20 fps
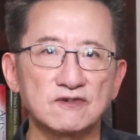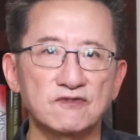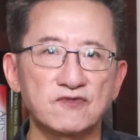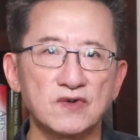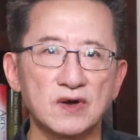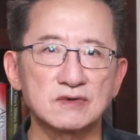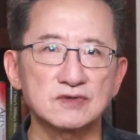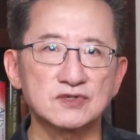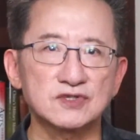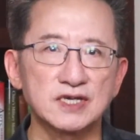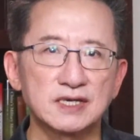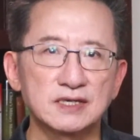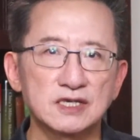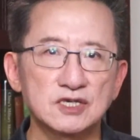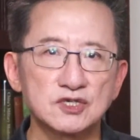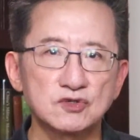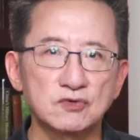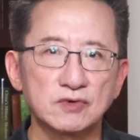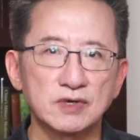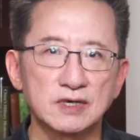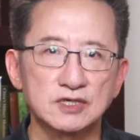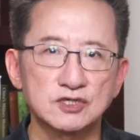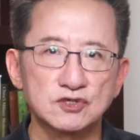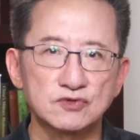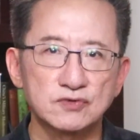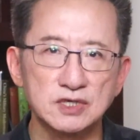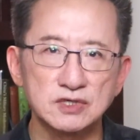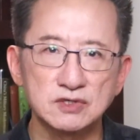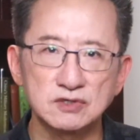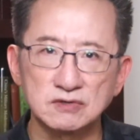Feng's initial
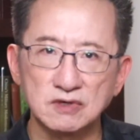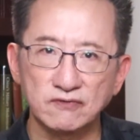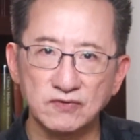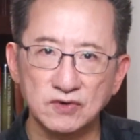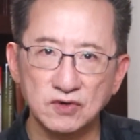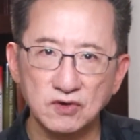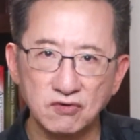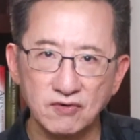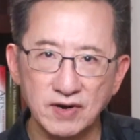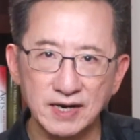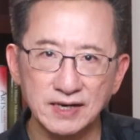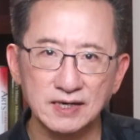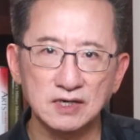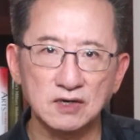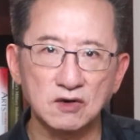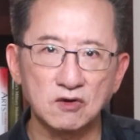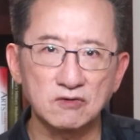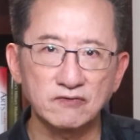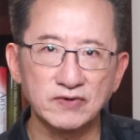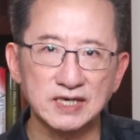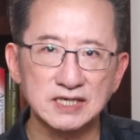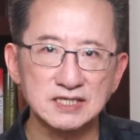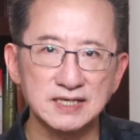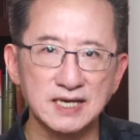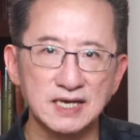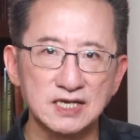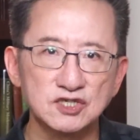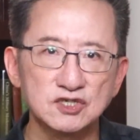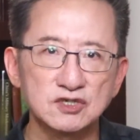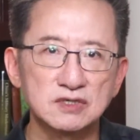illustration of credit
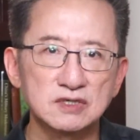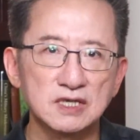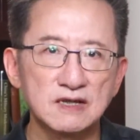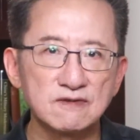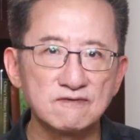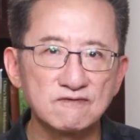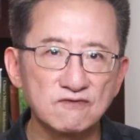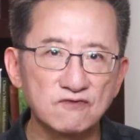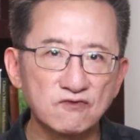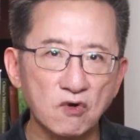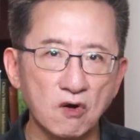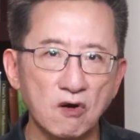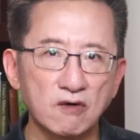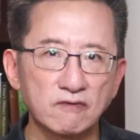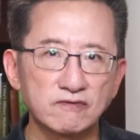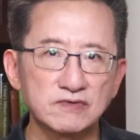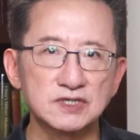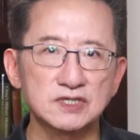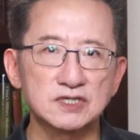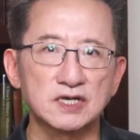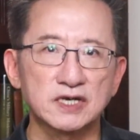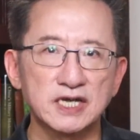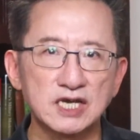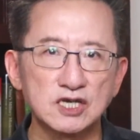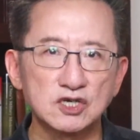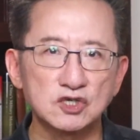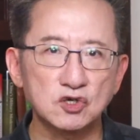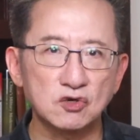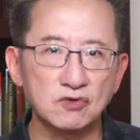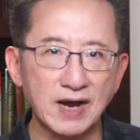overextension involves the
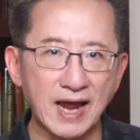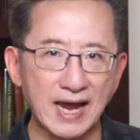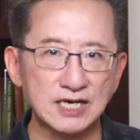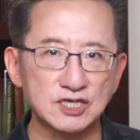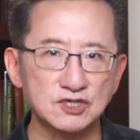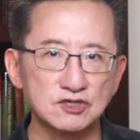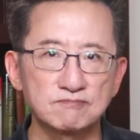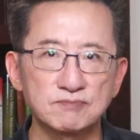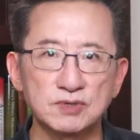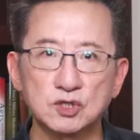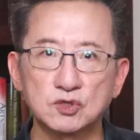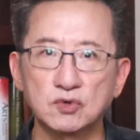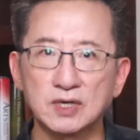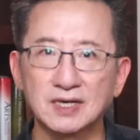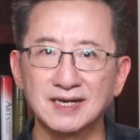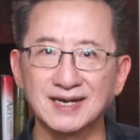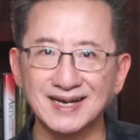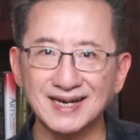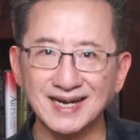interaction between